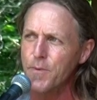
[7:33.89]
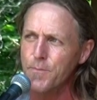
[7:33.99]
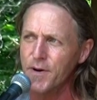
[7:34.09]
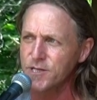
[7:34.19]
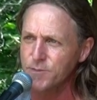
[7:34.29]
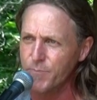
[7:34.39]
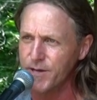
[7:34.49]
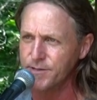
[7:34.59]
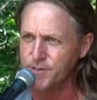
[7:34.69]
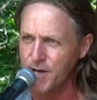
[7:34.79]
it must be
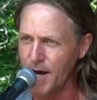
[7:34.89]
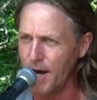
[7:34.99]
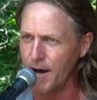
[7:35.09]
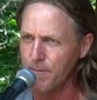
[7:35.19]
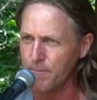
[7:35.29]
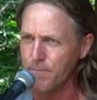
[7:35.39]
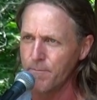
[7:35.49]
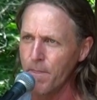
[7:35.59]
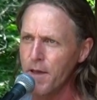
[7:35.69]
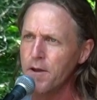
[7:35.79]
a job.
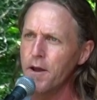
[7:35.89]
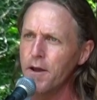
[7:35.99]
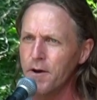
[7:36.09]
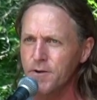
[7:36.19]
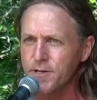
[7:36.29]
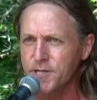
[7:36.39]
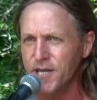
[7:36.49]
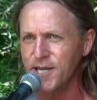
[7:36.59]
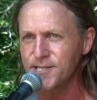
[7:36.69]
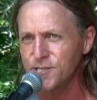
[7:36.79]
Hell, to
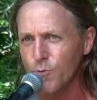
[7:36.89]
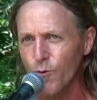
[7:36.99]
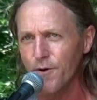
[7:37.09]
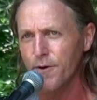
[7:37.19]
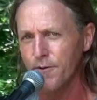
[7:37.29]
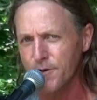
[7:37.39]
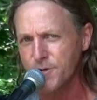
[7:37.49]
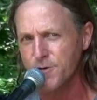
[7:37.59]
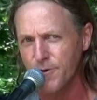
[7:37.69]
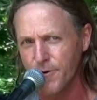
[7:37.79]
teach the world the
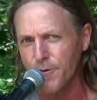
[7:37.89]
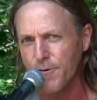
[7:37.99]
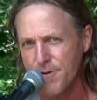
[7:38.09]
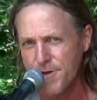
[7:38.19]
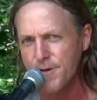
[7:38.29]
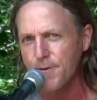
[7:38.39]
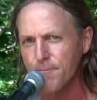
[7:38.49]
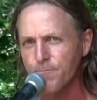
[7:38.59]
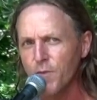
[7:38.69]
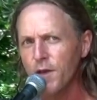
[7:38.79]
truth.
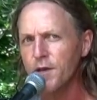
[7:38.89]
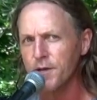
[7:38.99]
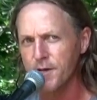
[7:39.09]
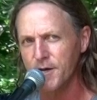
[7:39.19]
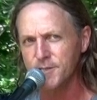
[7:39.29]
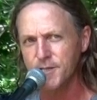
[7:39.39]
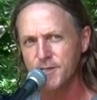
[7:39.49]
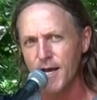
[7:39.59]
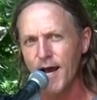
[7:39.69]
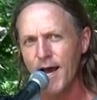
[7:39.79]
Cause the
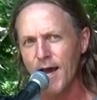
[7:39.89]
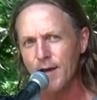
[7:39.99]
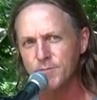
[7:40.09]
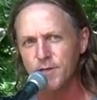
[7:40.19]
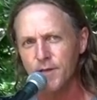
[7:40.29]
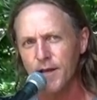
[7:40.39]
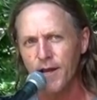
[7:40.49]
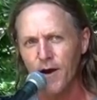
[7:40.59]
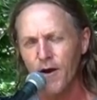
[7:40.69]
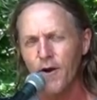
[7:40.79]
times they
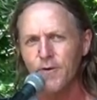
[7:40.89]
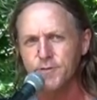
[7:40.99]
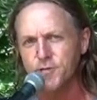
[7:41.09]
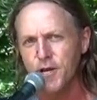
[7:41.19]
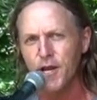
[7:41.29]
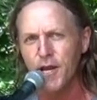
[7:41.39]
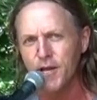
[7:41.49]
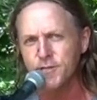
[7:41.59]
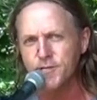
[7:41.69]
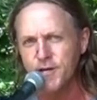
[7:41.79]
are
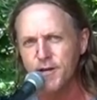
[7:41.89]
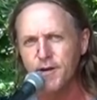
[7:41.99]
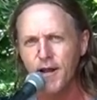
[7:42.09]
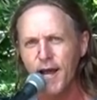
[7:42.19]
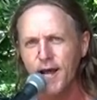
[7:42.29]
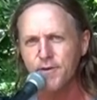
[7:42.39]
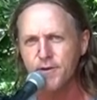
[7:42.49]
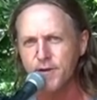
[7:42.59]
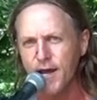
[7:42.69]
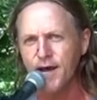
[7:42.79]
changing and
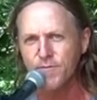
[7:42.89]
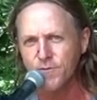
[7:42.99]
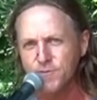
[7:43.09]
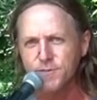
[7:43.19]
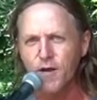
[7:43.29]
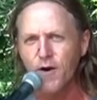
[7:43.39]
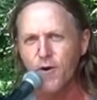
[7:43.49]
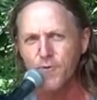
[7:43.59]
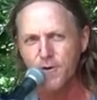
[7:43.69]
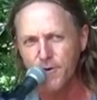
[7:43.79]
the devil's
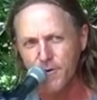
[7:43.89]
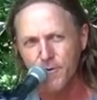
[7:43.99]
on the